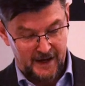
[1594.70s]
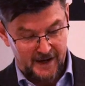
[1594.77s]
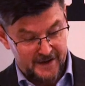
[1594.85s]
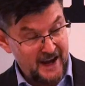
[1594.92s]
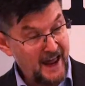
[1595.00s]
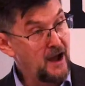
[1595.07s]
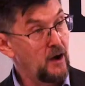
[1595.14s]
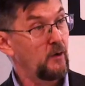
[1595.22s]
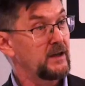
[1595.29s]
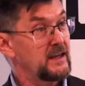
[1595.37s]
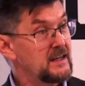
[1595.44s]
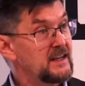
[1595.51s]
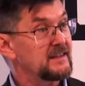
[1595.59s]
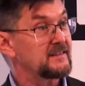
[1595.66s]
Now
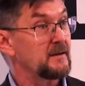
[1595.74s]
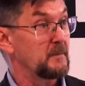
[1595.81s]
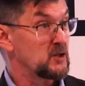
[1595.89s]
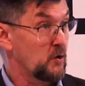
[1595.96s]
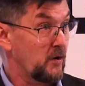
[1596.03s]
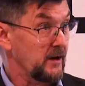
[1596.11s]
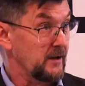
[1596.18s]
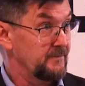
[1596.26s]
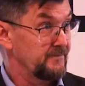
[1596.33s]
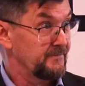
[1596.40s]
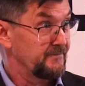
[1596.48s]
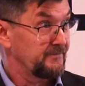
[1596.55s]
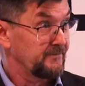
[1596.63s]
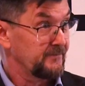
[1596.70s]
he needs a majority.
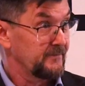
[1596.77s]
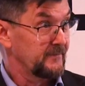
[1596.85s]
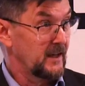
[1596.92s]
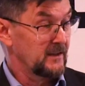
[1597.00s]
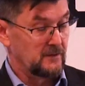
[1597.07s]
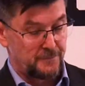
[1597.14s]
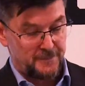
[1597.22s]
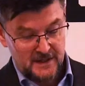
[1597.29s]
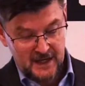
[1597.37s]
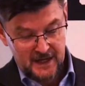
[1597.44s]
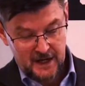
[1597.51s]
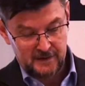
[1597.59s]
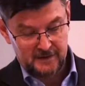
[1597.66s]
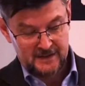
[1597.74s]
So if he
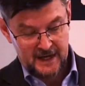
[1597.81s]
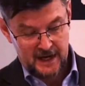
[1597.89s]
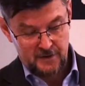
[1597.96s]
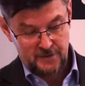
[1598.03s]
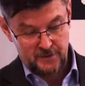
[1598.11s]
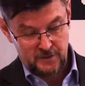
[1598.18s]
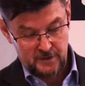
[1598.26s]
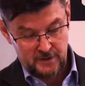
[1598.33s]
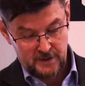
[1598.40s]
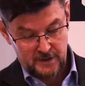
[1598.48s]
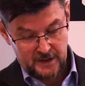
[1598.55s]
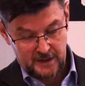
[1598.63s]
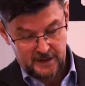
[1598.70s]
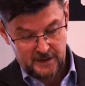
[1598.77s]
cannot
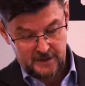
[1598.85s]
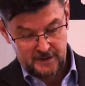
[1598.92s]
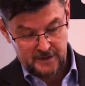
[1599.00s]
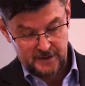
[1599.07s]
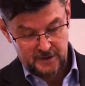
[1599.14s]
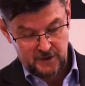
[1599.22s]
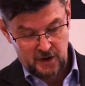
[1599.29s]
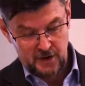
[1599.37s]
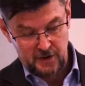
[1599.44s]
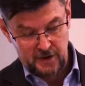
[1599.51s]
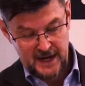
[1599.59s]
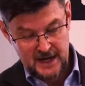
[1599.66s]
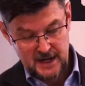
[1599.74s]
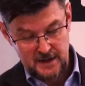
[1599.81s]

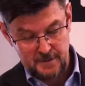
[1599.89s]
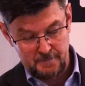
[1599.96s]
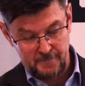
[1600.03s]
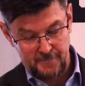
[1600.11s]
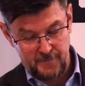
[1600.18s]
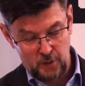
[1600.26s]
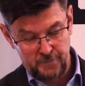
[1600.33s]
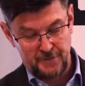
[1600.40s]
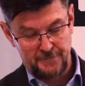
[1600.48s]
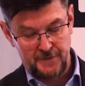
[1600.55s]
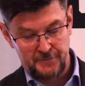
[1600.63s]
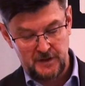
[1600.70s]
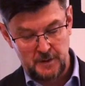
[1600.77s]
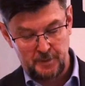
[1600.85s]
garner a over
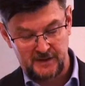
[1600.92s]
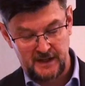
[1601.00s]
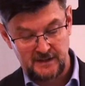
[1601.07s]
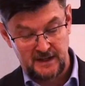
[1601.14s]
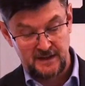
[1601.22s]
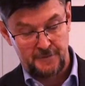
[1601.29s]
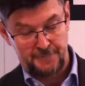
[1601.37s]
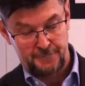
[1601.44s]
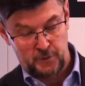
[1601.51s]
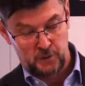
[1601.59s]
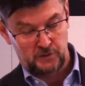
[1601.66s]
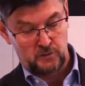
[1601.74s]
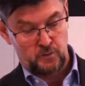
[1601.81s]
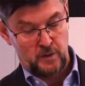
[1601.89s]
50% in the
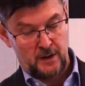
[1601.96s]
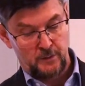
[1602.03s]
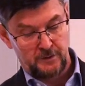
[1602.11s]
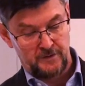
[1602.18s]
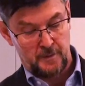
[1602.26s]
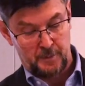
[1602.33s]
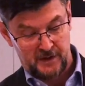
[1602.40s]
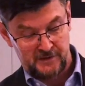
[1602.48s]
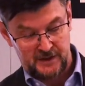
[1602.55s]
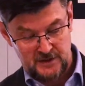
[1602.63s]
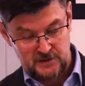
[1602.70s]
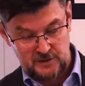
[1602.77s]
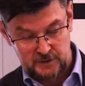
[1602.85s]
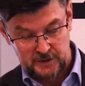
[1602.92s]
first round of the
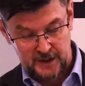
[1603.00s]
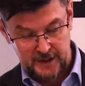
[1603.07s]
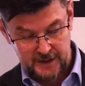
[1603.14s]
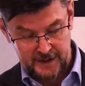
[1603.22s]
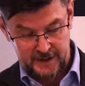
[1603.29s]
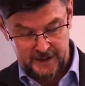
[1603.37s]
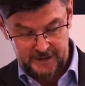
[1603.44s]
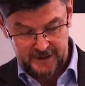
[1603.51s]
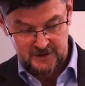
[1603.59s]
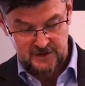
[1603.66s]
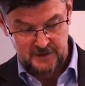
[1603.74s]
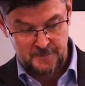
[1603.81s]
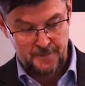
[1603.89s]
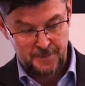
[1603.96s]
presidential
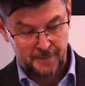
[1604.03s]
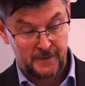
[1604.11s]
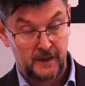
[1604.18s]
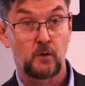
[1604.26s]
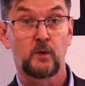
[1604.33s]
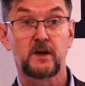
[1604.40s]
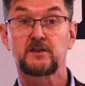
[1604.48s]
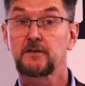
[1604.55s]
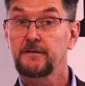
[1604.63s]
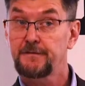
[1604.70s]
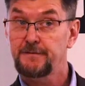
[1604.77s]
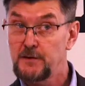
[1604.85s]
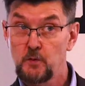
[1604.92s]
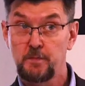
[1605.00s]
election, which
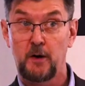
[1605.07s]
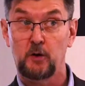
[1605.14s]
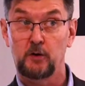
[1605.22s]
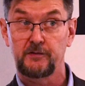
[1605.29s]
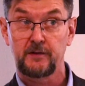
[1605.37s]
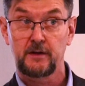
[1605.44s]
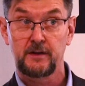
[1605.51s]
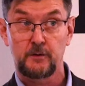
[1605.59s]
few polls